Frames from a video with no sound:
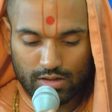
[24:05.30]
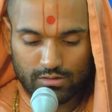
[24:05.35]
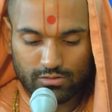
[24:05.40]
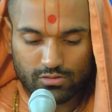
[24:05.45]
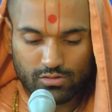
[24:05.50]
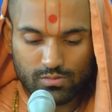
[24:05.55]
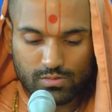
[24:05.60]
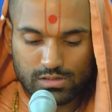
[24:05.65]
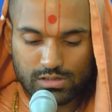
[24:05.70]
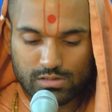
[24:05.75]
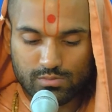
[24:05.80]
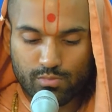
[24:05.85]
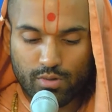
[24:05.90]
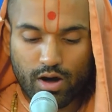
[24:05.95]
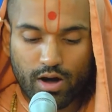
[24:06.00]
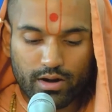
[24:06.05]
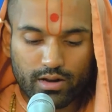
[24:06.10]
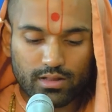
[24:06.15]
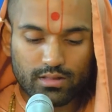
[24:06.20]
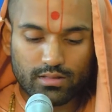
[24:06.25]
Swami
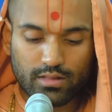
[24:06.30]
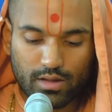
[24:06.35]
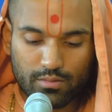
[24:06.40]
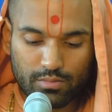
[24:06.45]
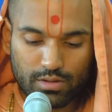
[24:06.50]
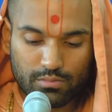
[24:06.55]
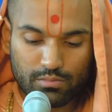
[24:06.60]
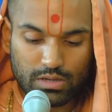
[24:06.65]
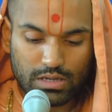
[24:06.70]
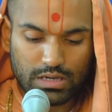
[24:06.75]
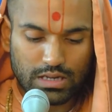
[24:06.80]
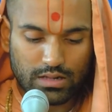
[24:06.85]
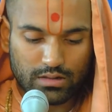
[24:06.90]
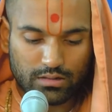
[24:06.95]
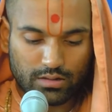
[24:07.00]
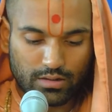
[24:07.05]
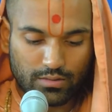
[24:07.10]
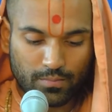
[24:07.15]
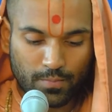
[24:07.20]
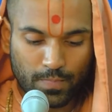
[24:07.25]
spotted them
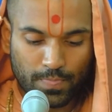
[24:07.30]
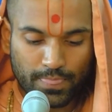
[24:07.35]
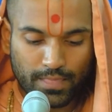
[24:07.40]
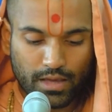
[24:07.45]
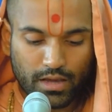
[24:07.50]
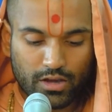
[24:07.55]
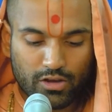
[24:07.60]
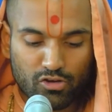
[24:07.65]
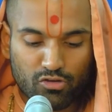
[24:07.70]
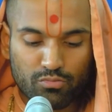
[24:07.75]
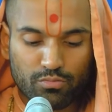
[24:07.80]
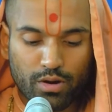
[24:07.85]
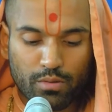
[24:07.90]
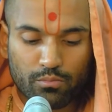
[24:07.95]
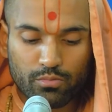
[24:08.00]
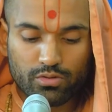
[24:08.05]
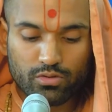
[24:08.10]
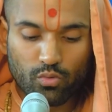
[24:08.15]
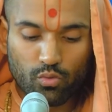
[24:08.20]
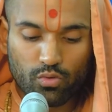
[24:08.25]
immediately. He
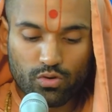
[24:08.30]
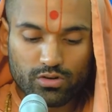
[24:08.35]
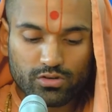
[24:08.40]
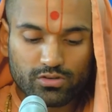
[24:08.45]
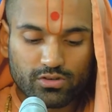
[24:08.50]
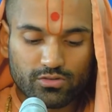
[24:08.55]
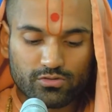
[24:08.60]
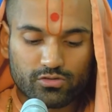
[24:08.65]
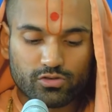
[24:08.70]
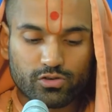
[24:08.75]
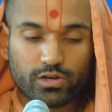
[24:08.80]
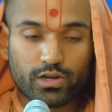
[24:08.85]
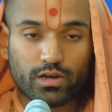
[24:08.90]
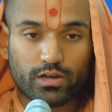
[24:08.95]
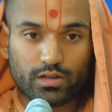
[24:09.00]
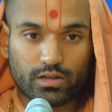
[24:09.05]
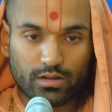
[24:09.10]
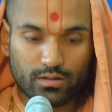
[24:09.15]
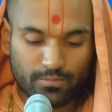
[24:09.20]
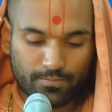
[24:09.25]
remembered the words of Srihari.
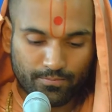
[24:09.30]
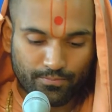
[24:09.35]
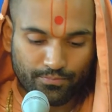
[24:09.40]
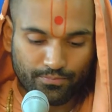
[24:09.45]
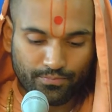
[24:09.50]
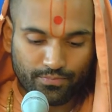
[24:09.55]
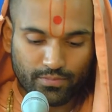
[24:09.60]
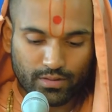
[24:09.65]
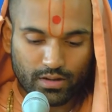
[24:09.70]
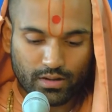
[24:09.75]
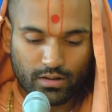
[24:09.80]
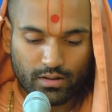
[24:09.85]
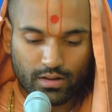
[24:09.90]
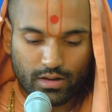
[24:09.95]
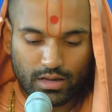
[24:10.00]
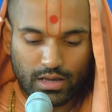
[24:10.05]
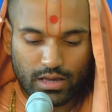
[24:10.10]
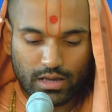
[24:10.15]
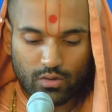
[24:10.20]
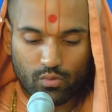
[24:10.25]
Hari.
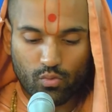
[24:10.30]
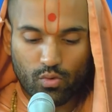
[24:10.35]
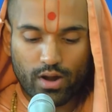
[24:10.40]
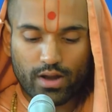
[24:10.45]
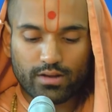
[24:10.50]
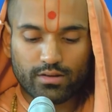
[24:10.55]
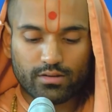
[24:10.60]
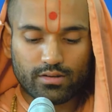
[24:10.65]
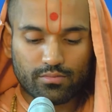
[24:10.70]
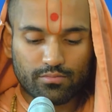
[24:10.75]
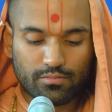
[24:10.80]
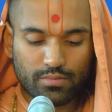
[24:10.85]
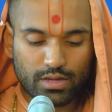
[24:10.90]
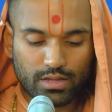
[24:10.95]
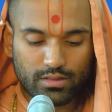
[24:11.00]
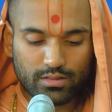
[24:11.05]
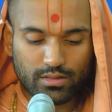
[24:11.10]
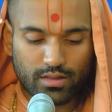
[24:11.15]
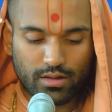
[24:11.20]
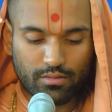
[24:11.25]
He went to
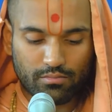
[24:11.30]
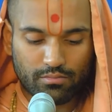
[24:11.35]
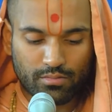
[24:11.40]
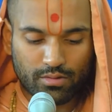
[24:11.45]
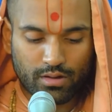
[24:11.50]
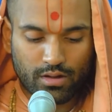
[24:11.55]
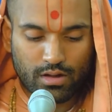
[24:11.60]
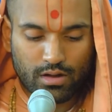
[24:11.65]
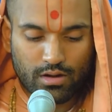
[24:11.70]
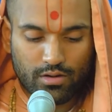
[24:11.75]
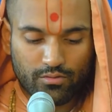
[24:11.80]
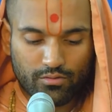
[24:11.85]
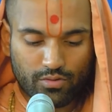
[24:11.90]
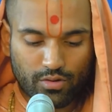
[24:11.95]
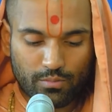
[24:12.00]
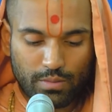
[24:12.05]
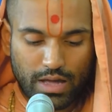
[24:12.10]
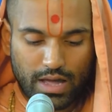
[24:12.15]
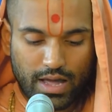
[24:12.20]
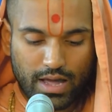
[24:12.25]
meet them from
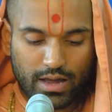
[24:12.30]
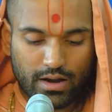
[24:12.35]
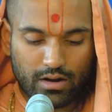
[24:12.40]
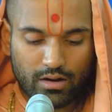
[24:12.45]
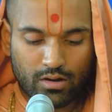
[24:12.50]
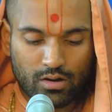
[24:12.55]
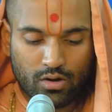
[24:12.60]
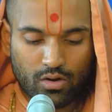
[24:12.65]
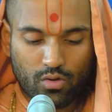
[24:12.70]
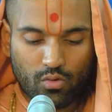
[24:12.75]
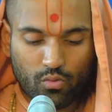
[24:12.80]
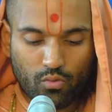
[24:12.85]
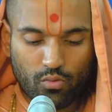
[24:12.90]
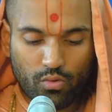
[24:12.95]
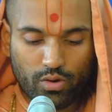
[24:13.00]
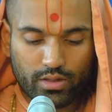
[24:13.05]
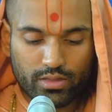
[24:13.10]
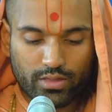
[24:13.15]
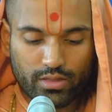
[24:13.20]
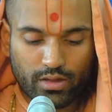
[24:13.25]
ahead
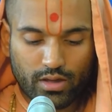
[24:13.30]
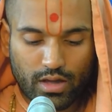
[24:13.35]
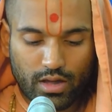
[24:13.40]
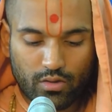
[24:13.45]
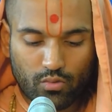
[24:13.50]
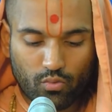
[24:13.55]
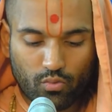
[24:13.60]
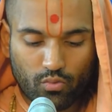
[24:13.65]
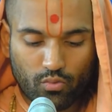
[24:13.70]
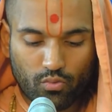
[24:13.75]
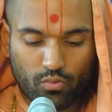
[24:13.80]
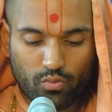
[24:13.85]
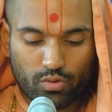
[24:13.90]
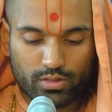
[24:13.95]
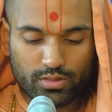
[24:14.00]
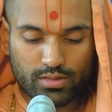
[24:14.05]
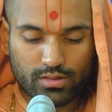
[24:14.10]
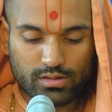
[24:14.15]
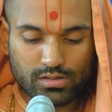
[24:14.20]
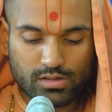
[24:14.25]
with and with
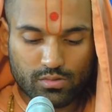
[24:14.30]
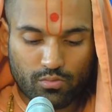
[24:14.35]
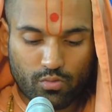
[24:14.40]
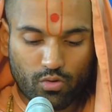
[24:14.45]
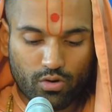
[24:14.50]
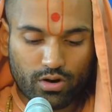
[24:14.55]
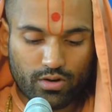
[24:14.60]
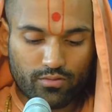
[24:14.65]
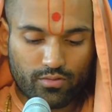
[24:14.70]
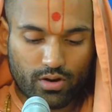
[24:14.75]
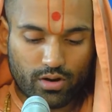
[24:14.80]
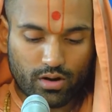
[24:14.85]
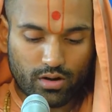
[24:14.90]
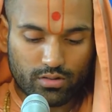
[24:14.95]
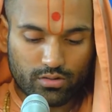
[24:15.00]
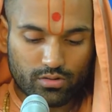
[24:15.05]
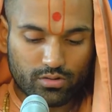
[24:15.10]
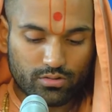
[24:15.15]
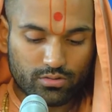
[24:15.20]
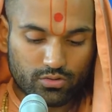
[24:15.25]
the support of
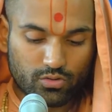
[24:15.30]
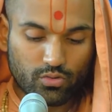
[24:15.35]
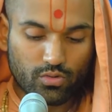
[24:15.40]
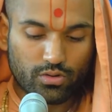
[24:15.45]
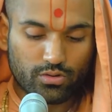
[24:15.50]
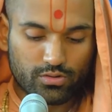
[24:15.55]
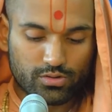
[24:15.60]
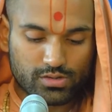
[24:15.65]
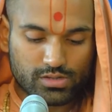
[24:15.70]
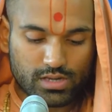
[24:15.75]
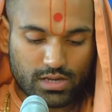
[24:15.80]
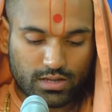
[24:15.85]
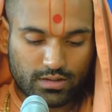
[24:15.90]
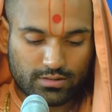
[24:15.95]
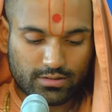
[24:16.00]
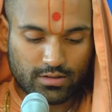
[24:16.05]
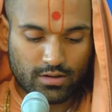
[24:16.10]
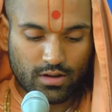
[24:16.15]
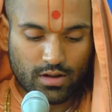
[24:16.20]
other two other saints.